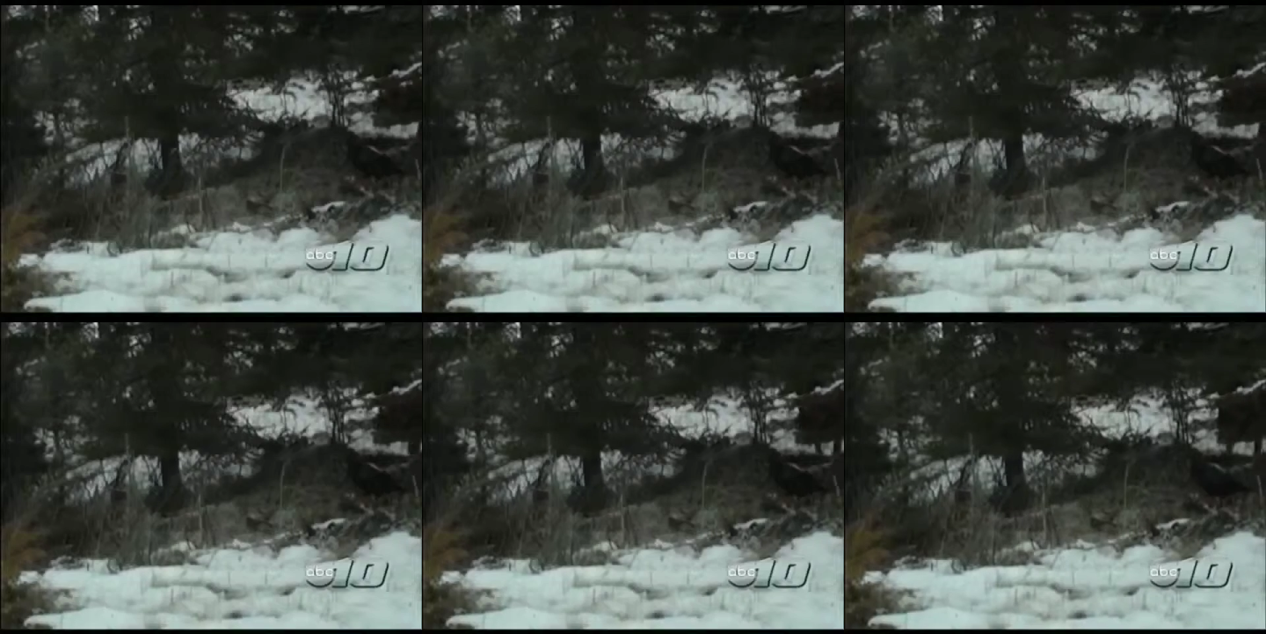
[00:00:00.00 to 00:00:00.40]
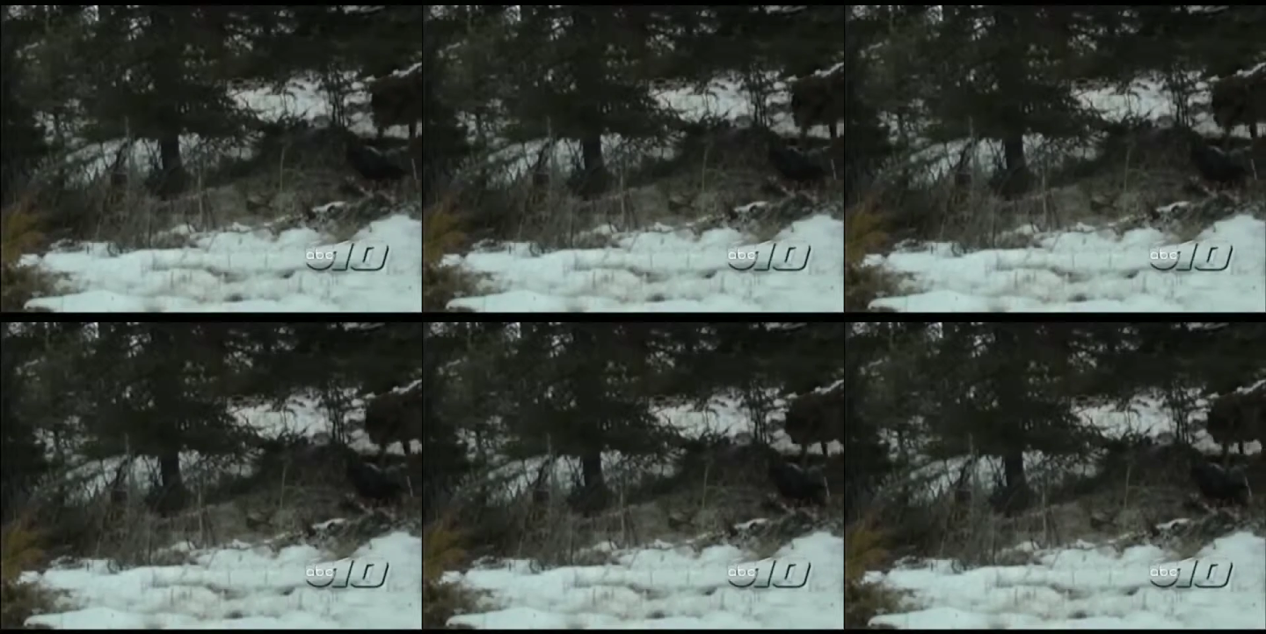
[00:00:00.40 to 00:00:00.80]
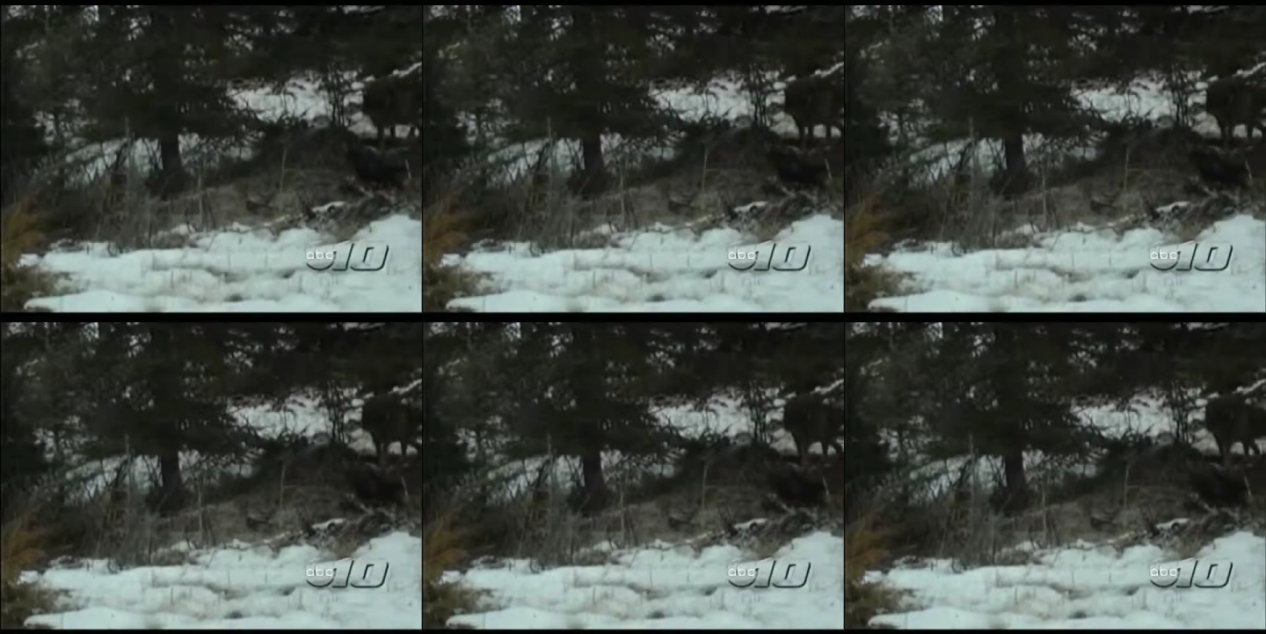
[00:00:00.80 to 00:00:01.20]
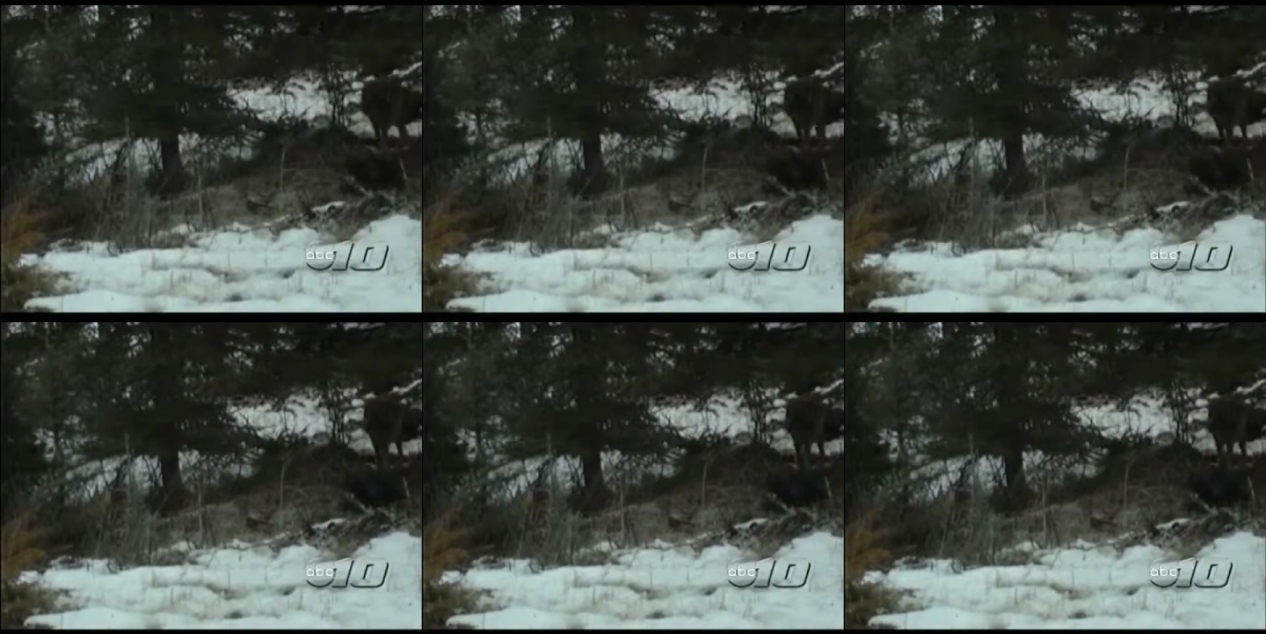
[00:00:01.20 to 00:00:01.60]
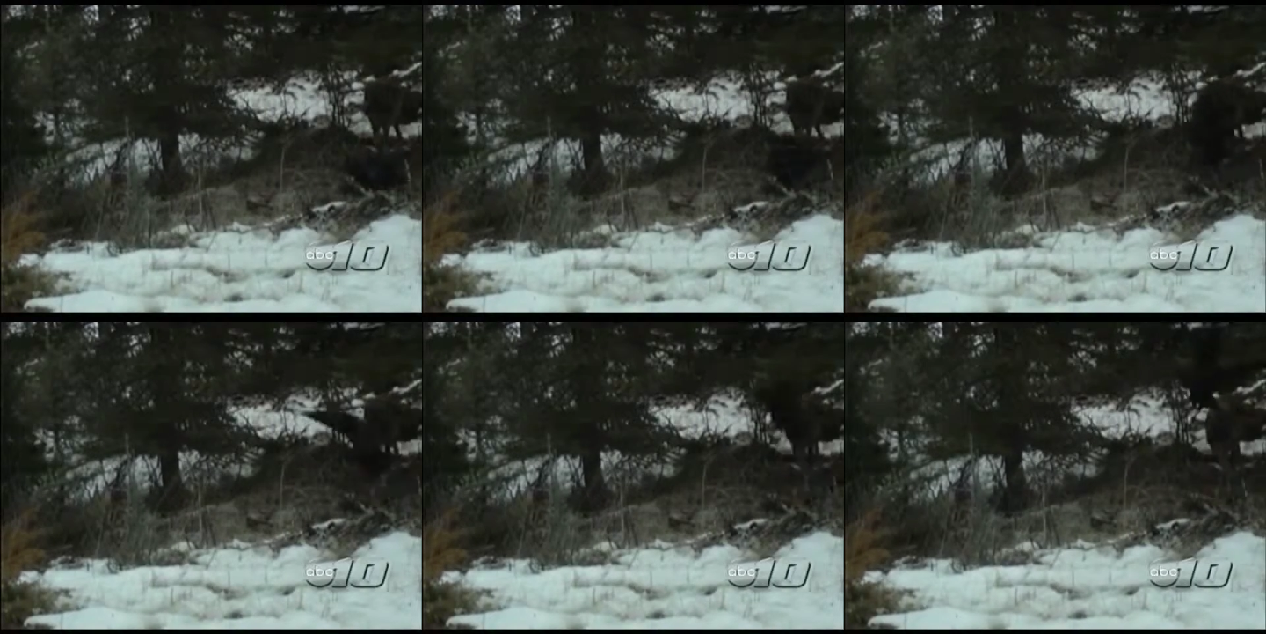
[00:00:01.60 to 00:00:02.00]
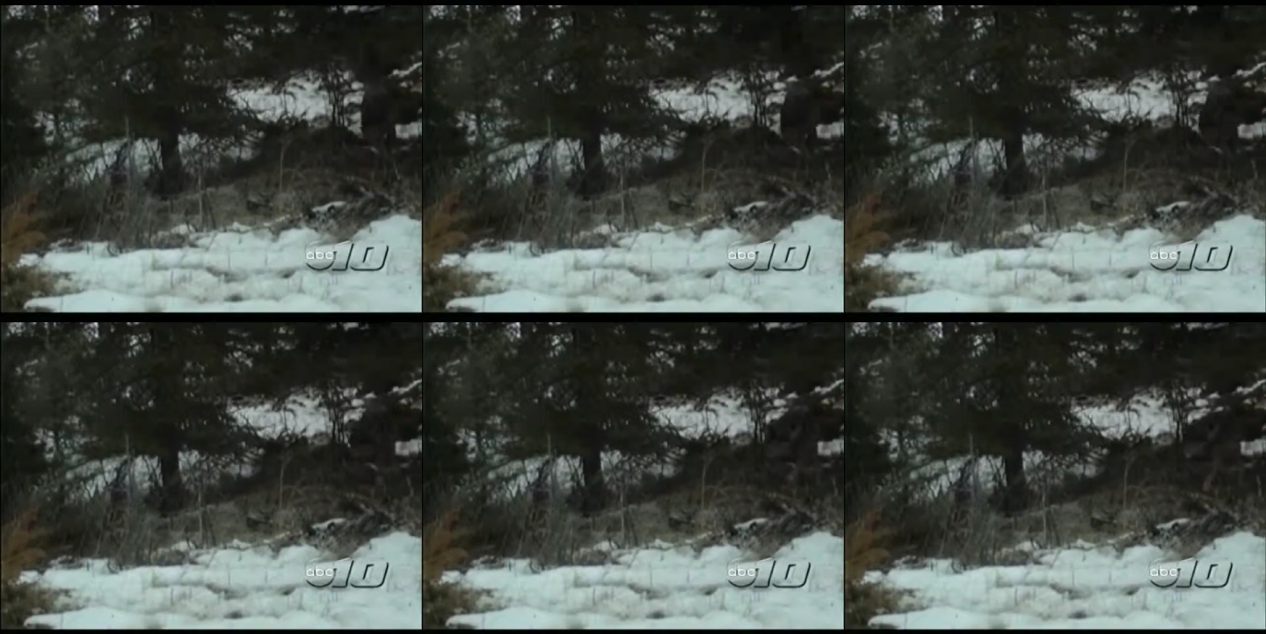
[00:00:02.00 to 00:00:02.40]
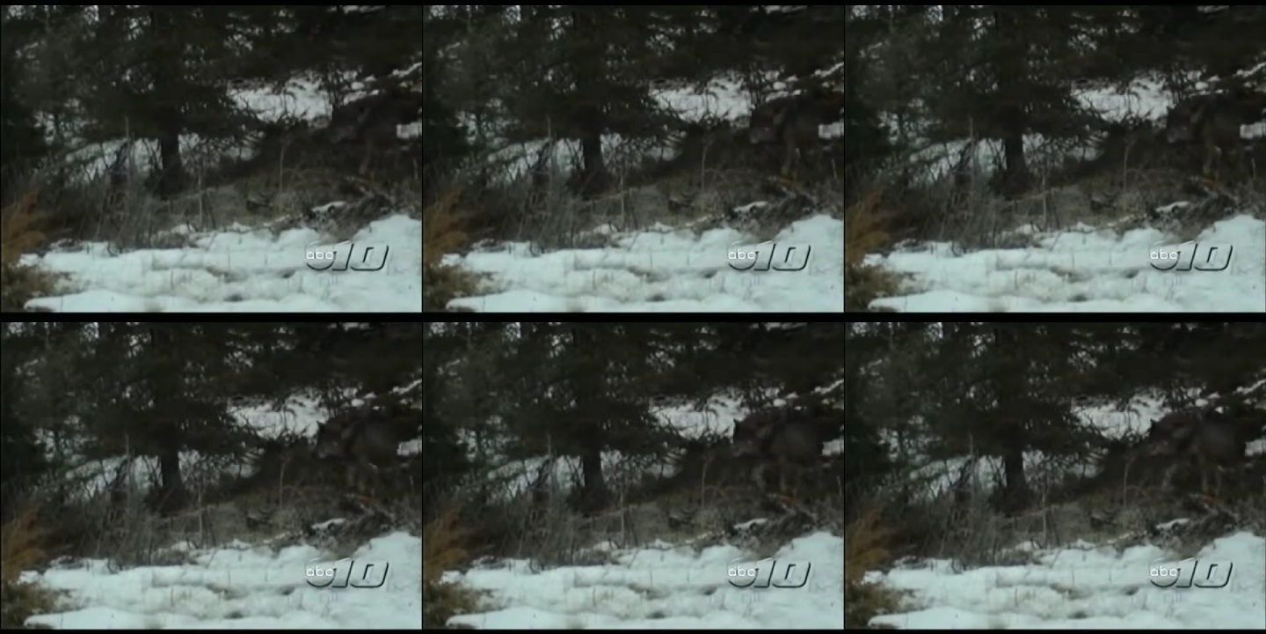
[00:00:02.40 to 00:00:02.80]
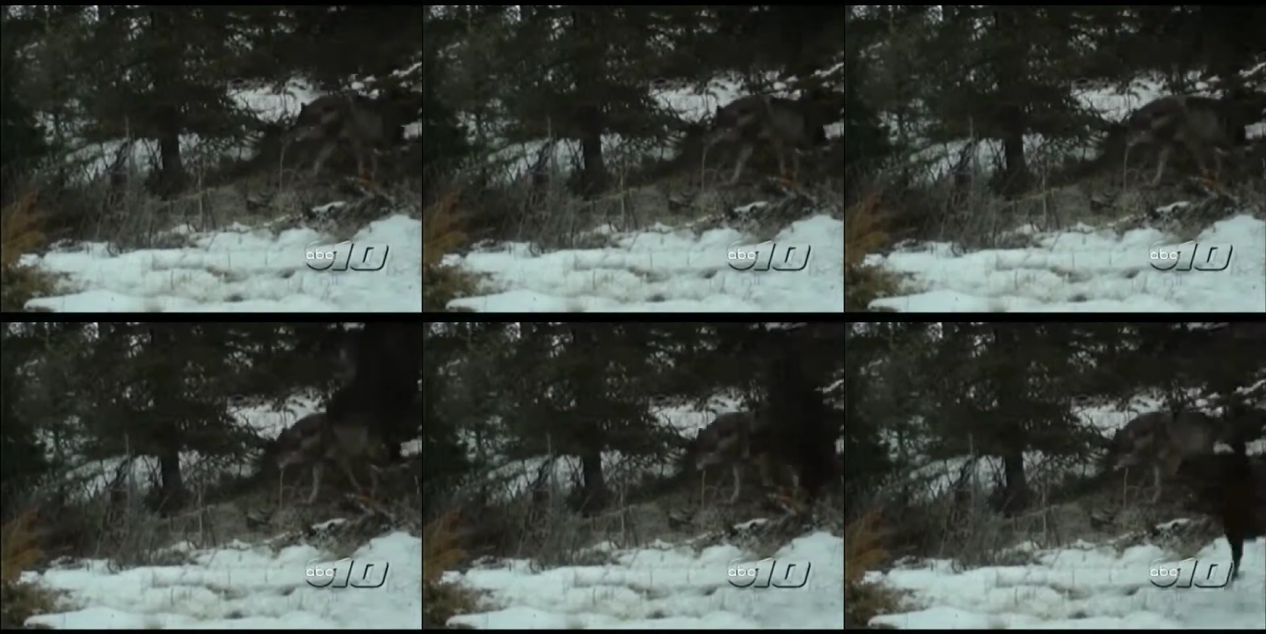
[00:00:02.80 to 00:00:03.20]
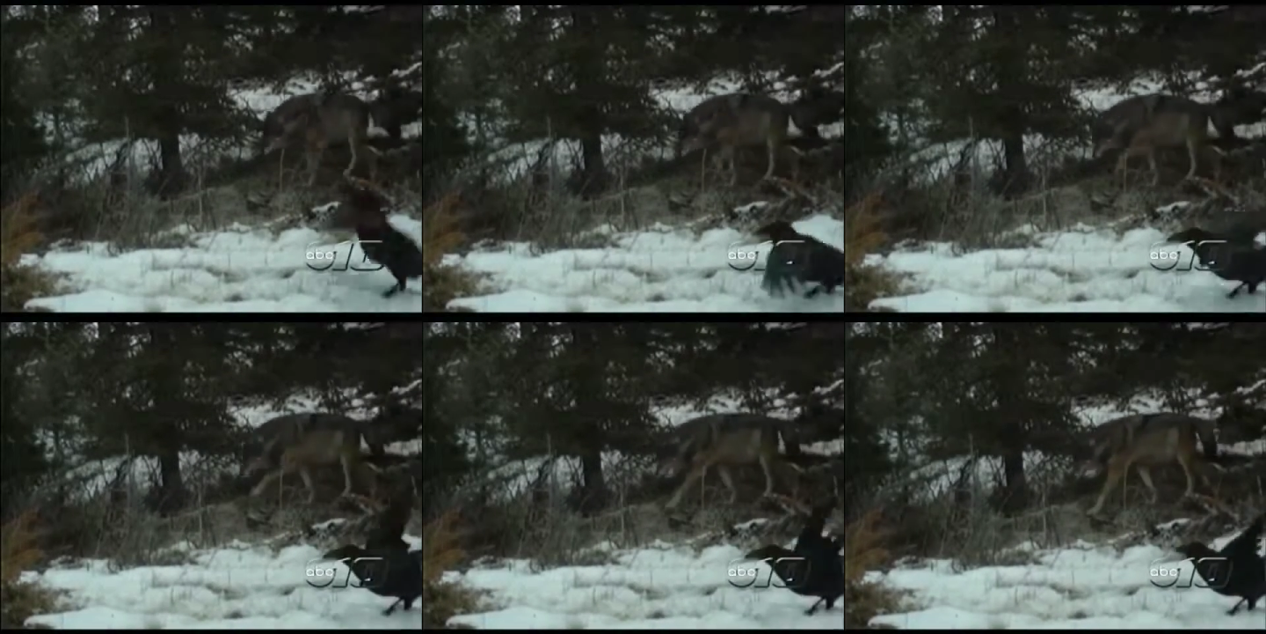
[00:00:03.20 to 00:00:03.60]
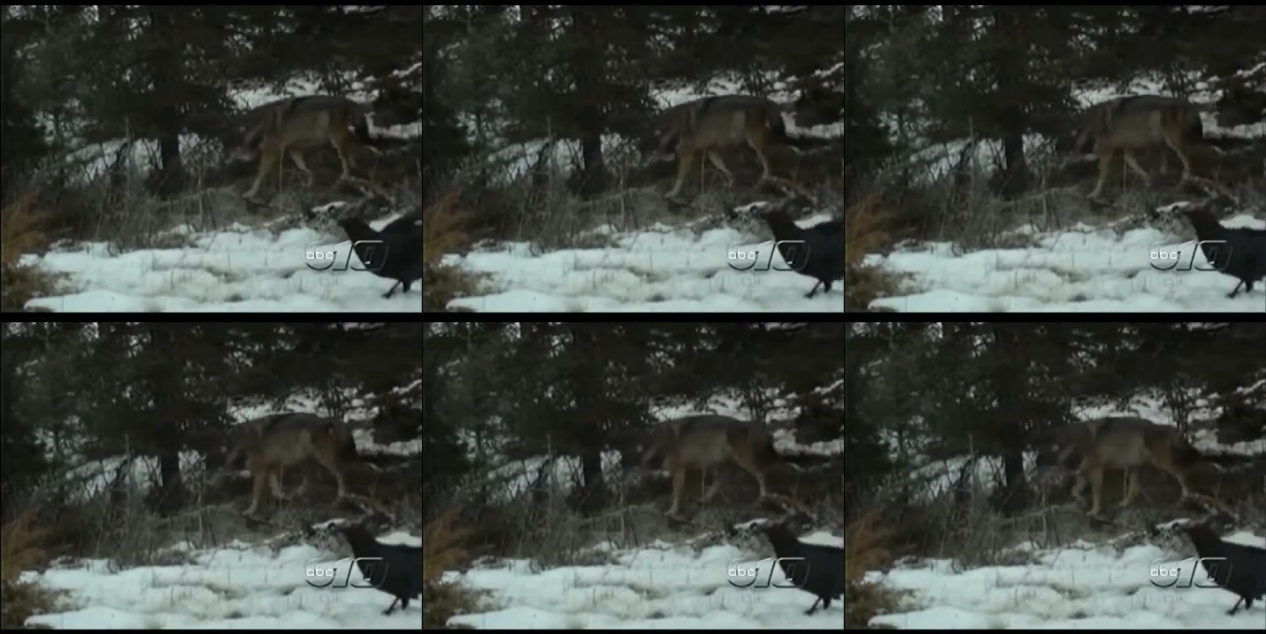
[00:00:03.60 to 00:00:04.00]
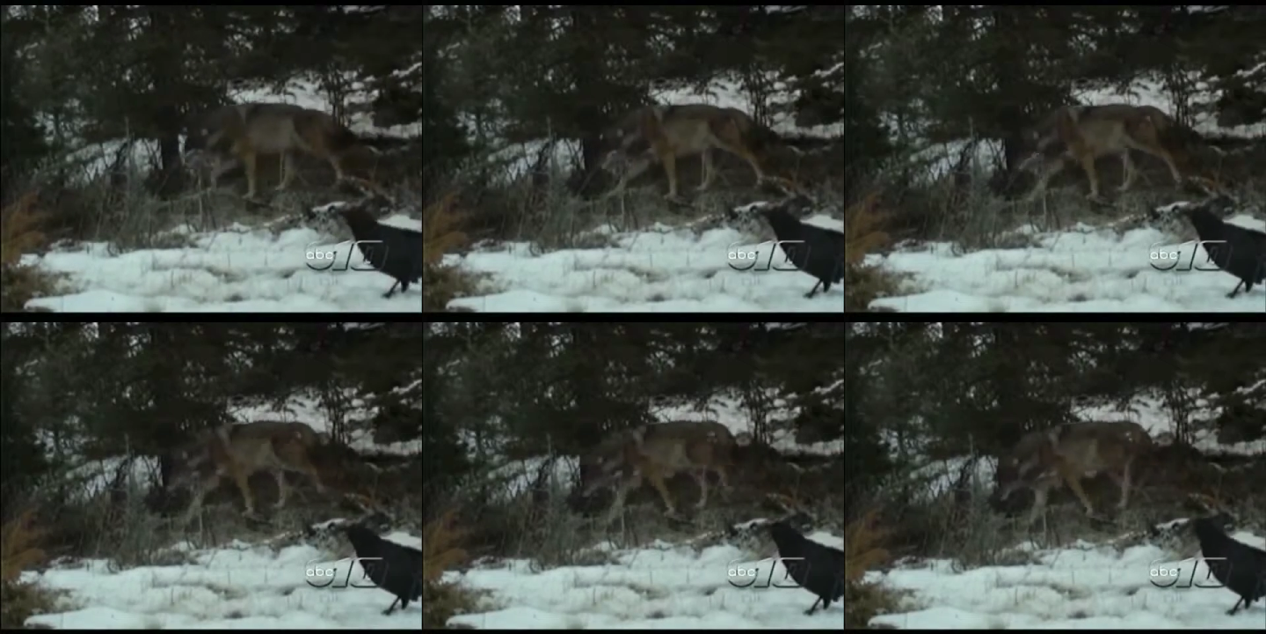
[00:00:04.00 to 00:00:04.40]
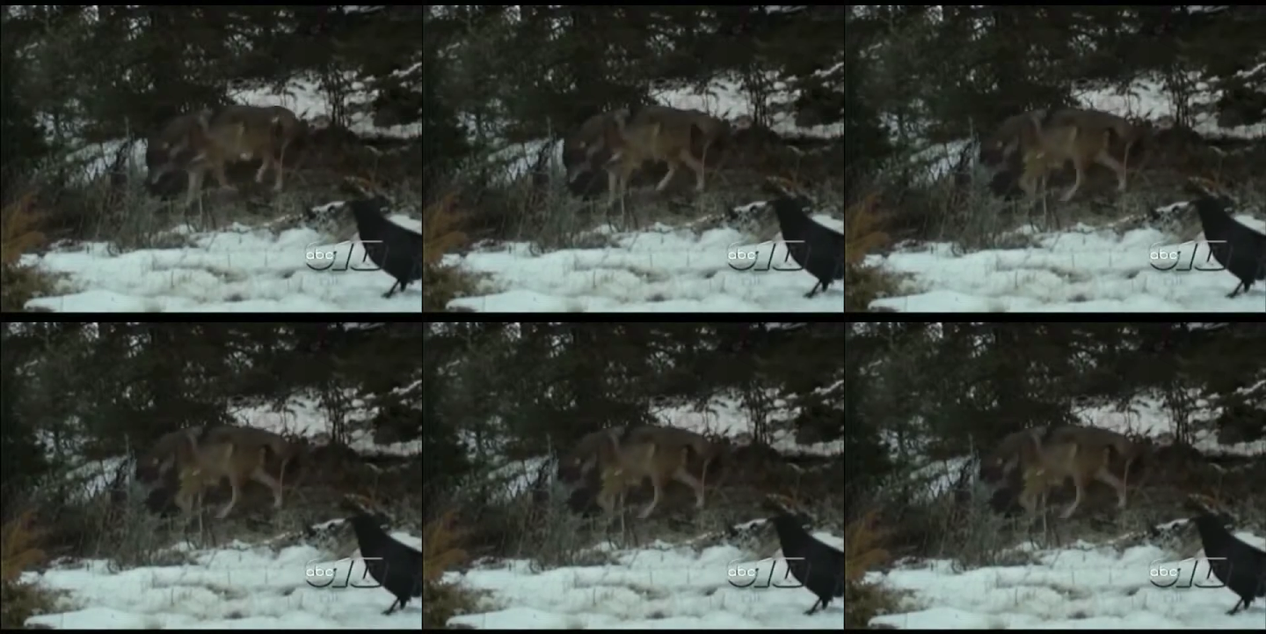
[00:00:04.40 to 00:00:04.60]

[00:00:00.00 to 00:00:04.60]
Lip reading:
Nobody's mouth can be seen.